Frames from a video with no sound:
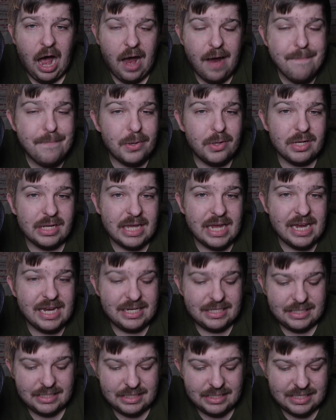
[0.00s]
I put
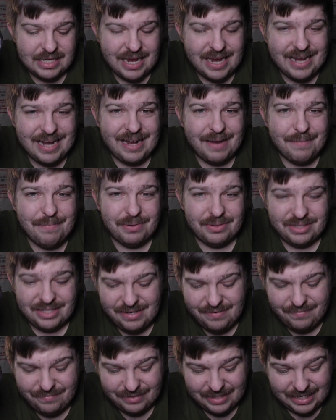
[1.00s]
Kansas at, I
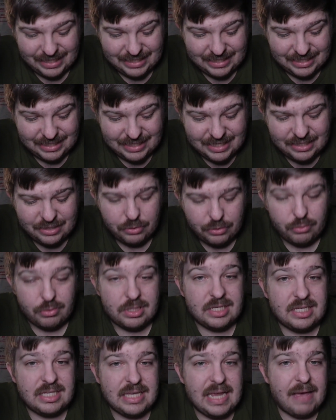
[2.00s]
believe, like six or
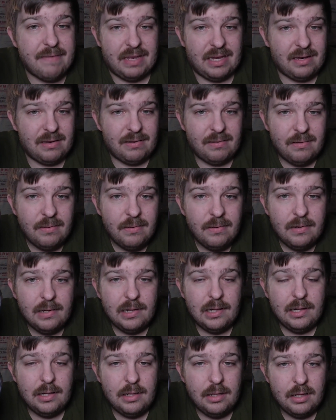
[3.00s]
seven
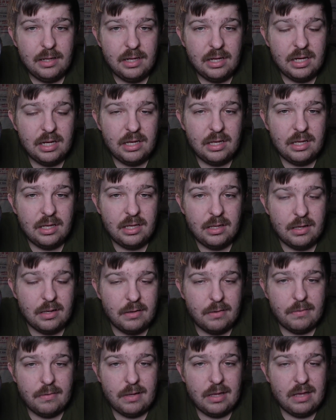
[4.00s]

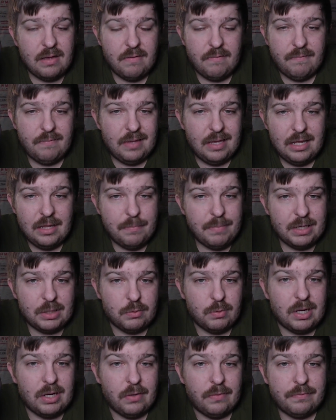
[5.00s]
uh, in the
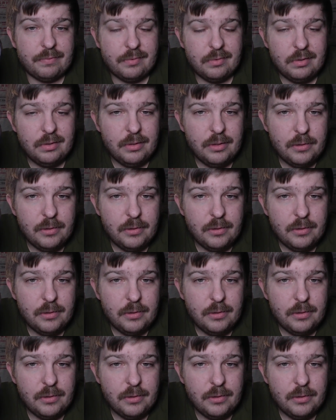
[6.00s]
Big 12.